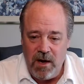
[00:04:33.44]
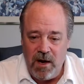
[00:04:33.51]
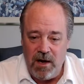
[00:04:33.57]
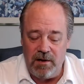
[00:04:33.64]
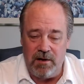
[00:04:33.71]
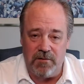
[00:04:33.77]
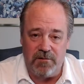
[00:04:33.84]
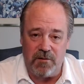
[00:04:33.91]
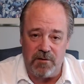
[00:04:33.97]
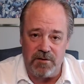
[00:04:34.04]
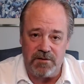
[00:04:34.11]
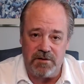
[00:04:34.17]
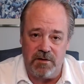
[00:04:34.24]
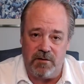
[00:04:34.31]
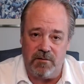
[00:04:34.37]
And then, of
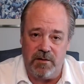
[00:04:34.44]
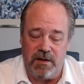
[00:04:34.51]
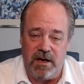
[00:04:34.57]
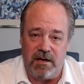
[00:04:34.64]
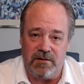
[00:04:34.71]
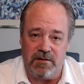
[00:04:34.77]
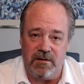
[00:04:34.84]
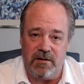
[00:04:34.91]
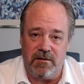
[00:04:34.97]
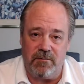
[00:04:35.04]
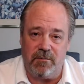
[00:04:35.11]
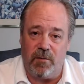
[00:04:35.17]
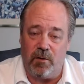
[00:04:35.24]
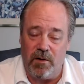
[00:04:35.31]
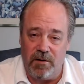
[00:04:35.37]
course, you know we got uh,
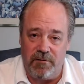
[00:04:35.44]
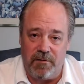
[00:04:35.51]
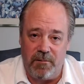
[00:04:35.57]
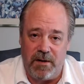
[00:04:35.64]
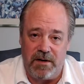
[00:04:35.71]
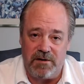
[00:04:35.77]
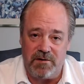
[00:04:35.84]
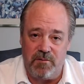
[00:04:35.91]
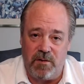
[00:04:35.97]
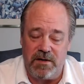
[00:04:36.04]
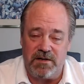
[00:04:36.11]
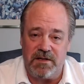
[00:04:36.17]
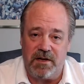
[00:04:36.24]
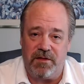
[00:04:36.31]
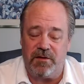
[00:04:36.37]
more information
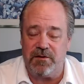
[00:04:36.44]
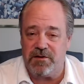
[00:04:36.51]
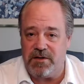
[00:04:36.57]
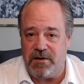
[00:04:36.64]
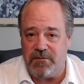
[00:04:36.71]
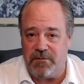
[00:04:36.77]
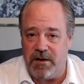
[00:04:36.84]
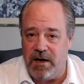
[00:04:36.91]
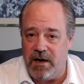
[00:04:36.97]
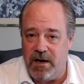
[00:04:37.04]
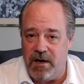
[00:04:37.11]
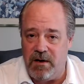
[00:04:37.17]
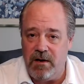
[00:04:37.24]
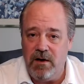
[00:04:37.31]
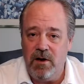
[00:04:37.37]
Wednesday, Thursday,
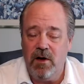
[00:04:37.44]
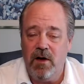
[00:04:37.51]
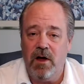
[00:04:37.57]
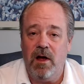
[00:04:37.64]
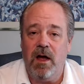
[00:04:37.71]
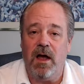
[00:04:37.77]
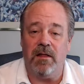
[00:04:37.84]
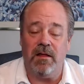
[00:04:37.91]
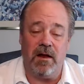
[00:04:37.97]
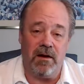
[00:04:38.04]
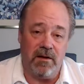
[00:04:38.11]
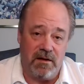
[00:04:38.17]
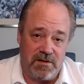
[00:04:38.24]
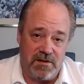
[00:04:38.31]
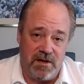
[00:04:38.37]
Friday and then
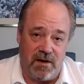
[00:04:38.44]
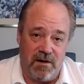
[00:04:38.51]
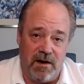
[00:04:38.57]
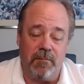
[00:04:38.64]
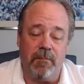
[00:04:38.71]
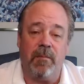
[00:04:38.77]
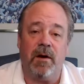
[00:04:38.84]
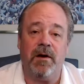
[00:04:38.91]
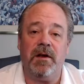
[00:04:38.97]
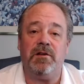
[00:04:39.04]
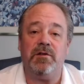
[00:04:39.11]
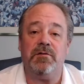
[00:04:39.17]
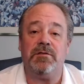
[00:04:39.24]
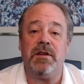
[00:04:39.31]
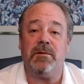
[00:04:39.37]
it'll start on Monday,
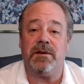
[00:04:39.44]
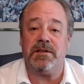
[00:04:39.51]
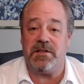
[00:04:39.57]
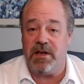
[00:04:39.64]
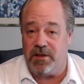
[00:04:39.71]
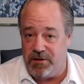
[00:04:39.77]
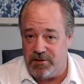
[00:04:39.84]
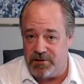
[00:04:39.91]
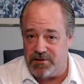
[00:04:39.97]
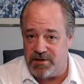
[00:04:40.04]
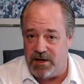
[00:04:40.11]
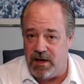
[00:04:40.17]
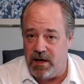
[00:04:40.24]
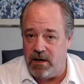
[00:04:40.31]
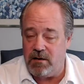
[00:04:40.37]
Tuesday, Wednesday,
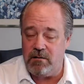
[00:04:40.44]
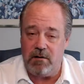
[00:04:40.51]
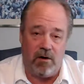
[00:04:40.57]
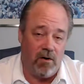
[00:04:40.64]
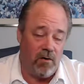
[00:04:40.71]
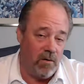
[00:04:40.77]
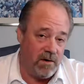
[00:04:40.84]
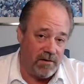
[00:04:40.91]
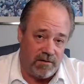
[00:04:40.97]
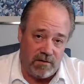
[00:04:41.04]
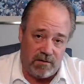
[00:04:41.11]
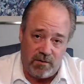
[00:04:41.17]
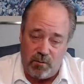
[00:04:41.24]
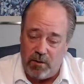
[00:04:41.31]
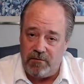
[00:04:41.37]
Thursday, always
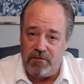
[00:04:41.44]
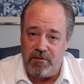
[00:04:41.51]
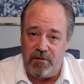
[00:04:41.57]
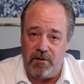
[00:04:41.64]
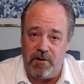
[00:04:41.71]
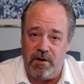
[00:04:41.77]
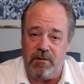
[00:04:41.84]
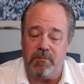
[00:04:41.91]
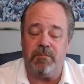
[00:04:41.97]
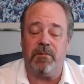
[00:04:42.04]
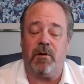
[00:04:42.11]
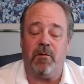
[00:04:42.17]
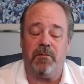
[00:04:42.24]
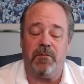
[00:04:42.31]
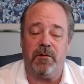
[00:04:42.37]
at 12:30.
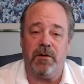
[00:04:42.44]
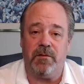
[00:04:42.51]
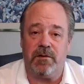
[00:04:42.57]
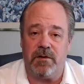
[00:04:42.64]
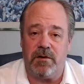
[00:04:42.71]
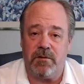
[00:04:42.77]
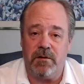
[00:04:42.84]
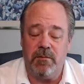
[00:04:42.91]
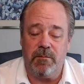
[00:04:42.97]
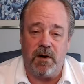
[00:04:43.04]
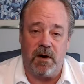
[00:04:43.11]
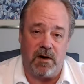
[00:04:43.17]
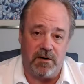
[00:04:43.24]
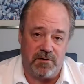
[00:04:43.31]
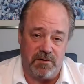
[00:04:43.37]
Hopefully, when the
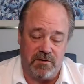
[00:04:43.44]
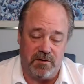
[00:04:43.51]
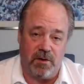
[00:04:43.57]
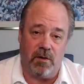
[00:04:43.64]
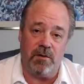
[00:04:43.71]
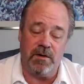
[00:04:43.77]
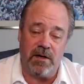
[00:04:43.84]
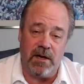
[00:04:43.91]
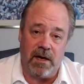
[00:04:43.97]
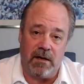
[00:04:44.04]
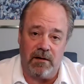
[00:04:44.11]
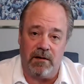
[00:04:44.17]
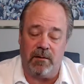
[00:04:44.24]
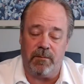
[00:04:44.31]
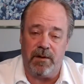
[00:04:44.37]
markets are slow and you got a
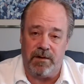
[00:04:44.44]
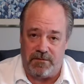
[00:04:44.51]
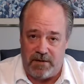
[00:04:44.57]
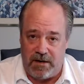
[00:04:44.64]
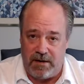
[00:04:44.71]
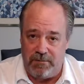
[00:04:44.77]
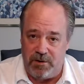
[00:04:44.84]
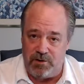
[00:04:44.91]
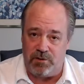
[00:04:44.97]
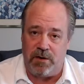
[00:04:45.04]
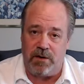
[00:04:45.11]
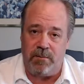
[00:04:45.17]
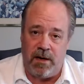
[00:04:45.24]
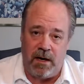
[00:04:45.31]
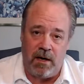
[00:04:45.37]
little bit of time to
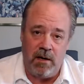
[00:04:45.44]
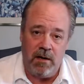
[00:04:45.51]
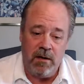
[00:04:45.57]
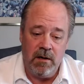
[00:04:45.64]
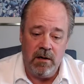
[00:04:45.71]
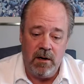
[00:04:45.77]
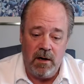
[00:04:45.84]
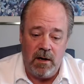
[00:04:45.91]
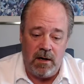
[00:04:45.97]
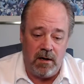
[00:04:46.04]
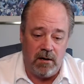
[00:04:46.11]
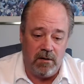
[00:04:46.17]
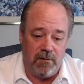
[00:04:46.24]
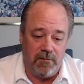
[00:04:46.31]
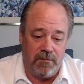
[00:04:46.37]
join me, and
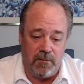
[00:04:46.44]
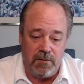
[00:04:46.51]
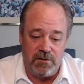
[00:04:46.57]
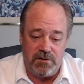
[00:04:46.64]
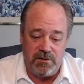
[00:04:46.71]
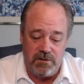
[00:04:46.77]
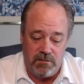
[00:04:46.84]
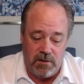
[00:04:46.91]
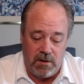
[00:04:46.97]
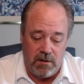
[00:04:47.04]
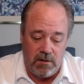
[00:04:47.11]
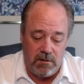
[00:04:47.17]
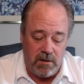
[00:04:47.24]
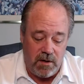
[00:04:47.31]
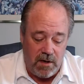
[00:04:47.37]
I look forward to uh,